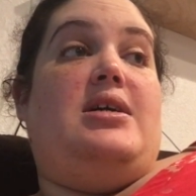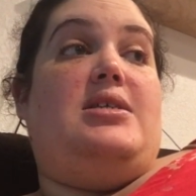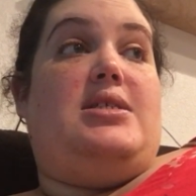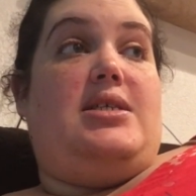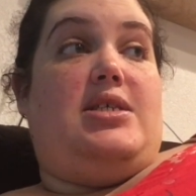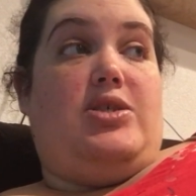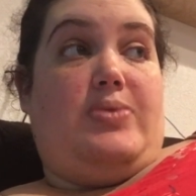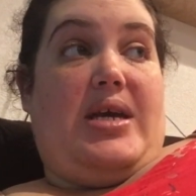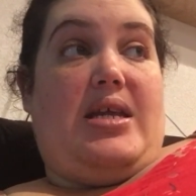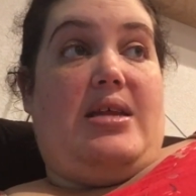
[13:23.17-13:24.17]

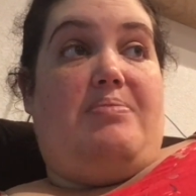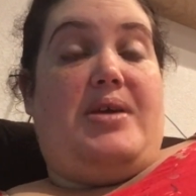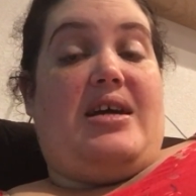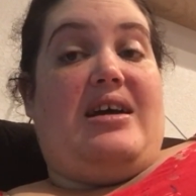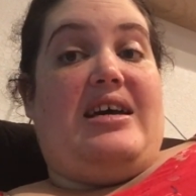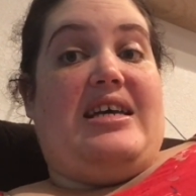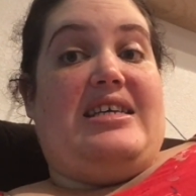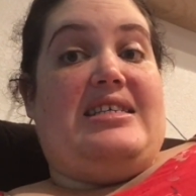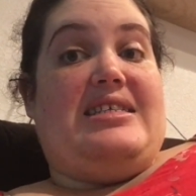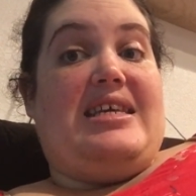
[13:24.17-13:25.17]
situated,
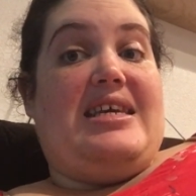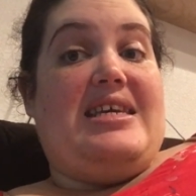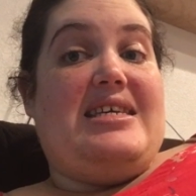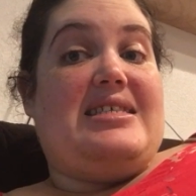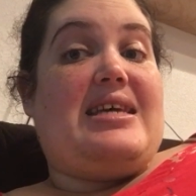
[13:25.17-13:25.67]
because he's